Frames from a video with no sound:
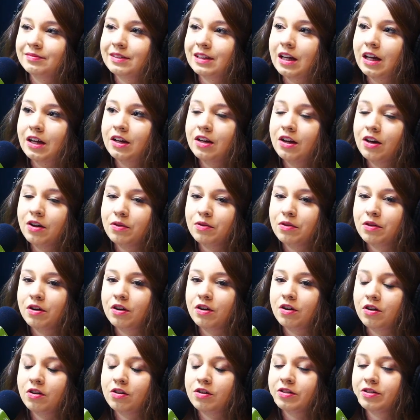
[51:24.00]
No, the
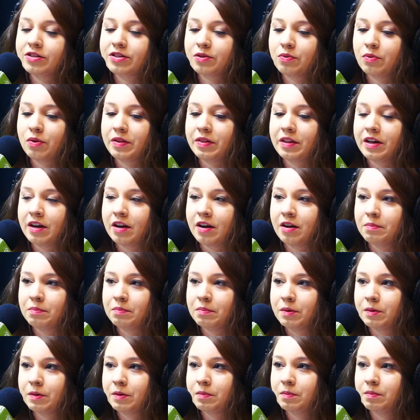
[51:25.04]
girl is the one that got
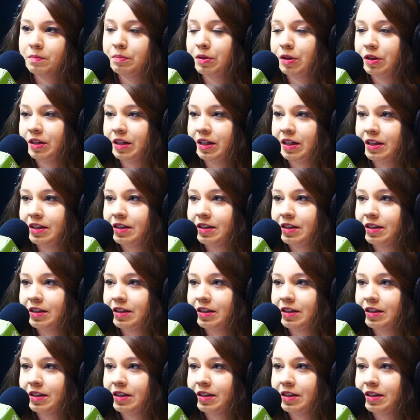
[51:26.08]
bullied.